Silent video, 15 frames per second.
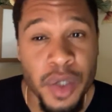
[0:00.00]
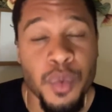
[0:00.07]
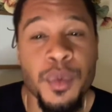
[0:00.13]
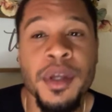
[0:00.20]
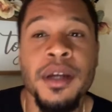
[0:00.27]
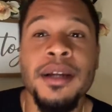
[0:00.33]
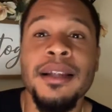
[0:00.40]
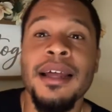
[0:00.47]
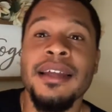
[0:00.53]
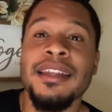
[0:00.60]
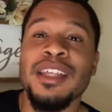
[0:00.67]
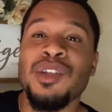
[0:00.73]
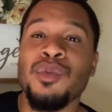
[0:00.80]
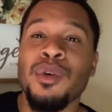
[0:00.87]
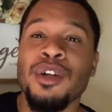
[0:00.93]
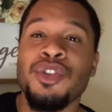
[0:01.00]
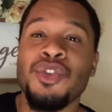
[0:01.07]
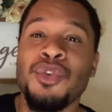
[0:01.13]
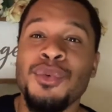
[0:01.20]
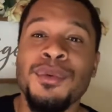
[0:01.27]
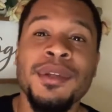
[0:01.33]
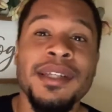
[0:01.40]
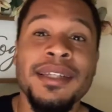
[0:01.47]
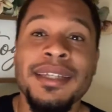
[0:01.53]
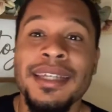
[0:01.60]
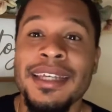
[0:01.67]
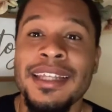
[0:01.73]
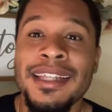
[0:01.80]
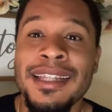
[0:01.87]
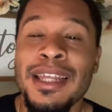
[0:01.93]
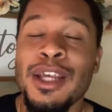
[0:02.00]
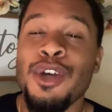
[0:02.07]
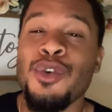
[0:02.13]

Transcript: We are glad that you are tuning in.